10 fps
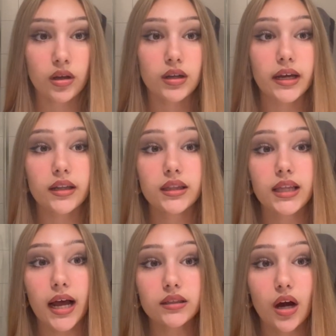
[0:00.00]
Like
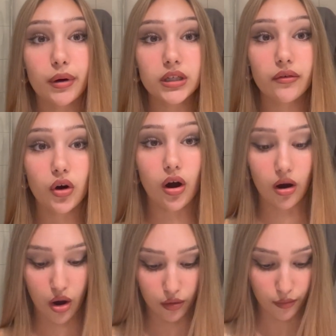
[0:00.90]
that's how much I've
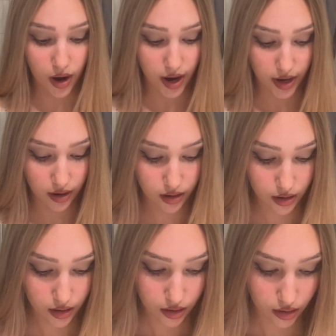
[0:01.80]
got on
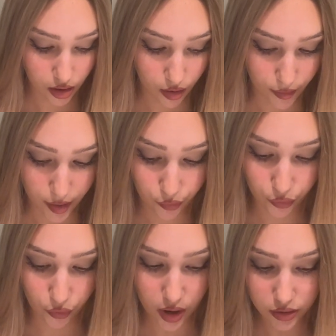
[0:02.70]
my
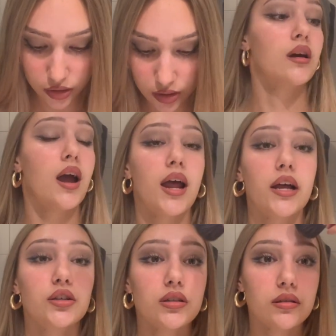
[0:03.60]
brush, and I
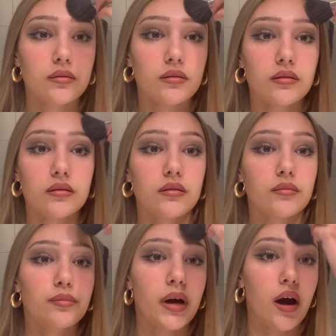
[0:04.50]
just
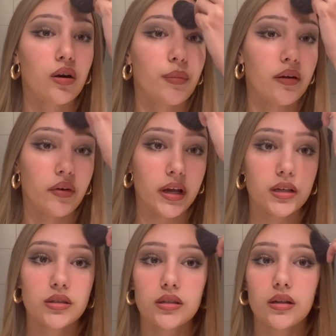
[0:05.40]
powder my
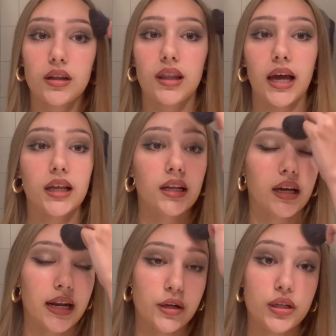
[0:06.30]
face lightly.
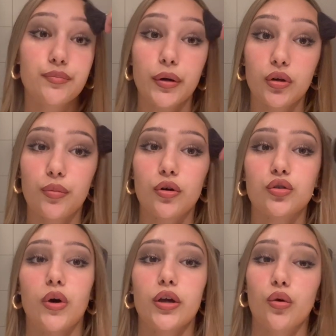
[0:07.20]
And it's buildable as
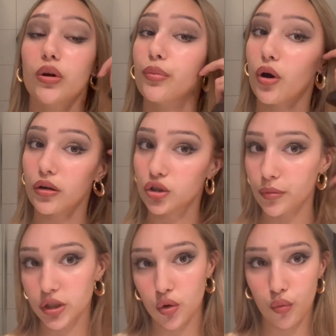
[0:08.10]
well, you don't want to put on too
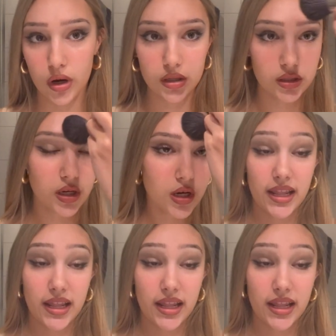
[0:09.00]
much at once.